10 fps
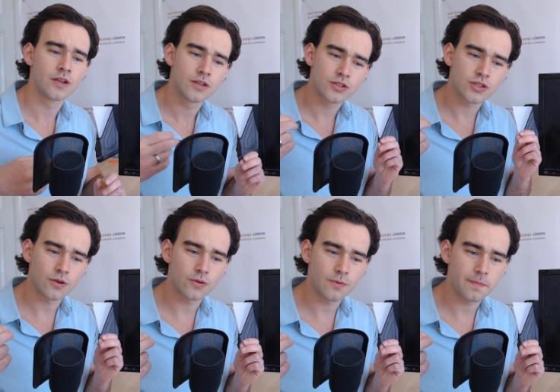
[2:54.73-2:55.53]

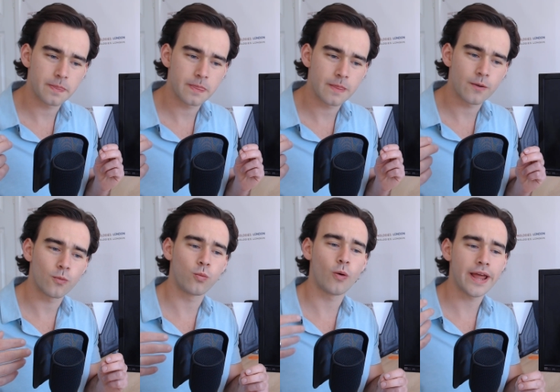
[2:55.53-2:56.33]
So
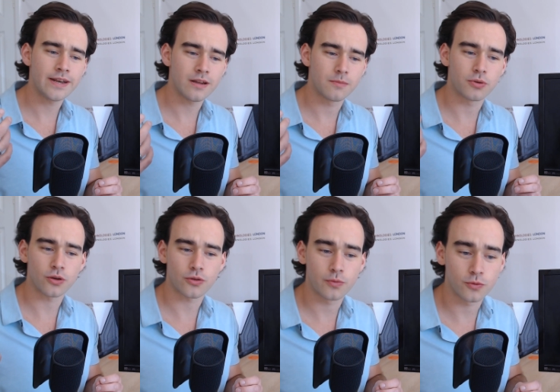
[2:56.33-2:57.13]
when
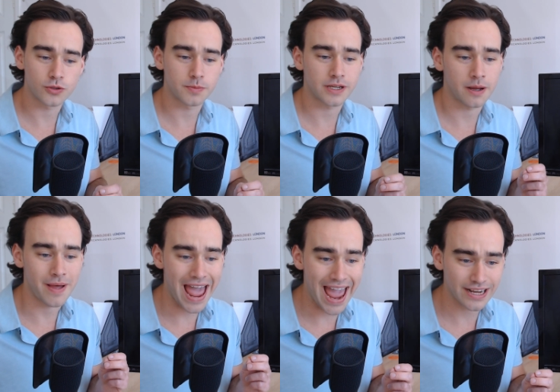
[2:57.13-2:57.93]
block rewards become
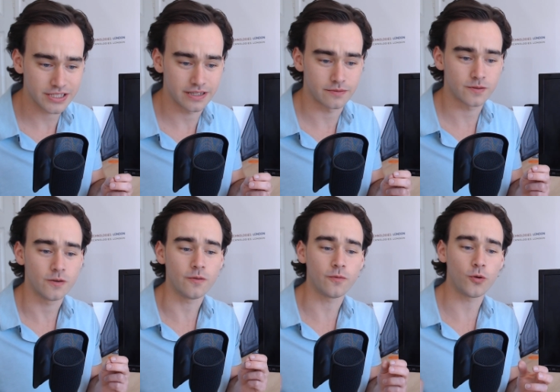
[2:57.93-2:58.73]
active,
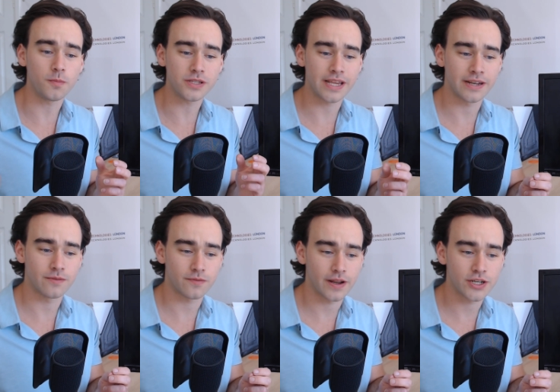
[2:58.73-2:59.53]
4%
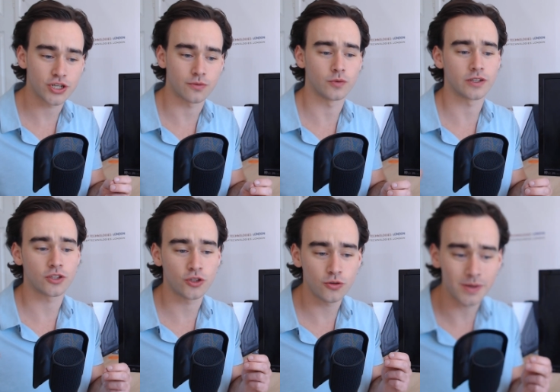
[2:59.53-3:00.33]
inflation will
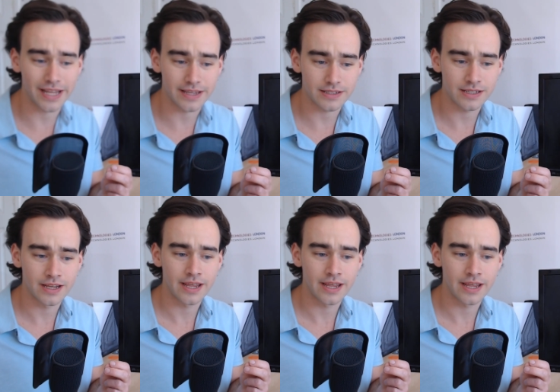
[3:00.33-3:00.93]
accumulate